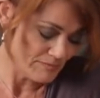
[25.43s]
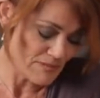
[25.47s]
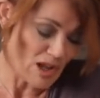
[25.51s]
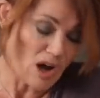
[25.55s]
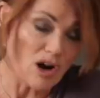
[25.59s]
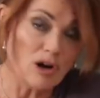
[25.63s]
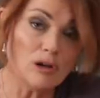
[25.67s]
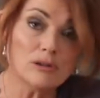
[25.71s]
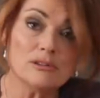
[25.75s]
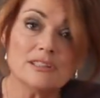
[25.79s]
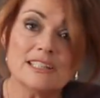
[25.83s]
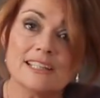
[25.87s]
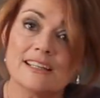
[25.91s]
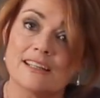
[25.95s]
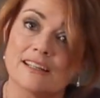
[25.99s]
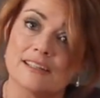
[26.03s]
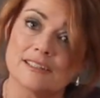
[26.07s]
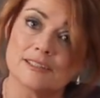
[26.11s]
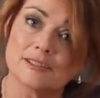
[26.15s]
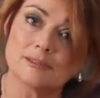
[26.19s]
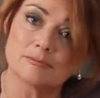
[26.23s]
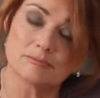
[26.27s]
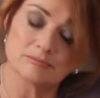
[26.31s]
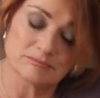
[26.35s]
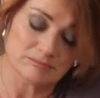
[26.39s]
holding
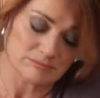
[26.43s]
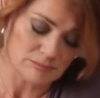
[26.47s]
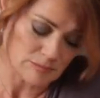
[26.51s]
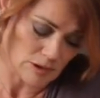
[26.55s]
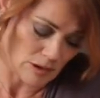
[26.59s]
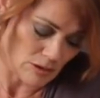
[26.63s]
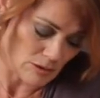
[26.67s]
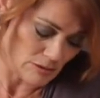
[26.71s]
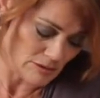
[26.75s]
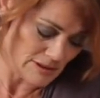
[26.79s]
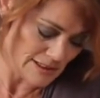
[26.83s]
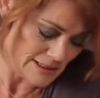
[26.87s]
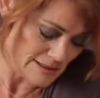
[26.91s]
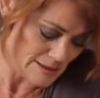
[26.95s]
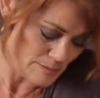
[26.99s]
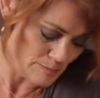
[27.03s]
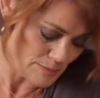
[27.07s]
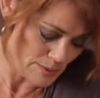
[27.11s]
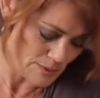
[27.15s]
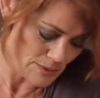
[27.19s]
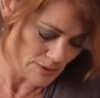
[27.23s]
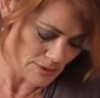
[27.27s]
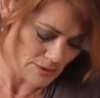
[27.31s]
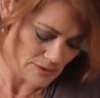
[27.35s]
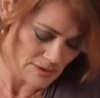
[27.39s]
it. Holding his
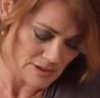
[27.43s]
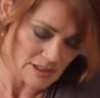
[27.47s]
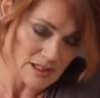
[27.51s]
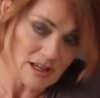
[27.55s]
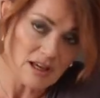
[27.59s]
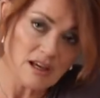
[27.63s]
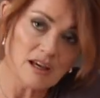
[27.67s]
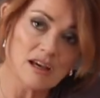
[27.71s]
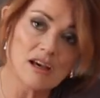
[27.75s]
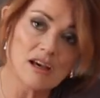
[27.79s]
balls,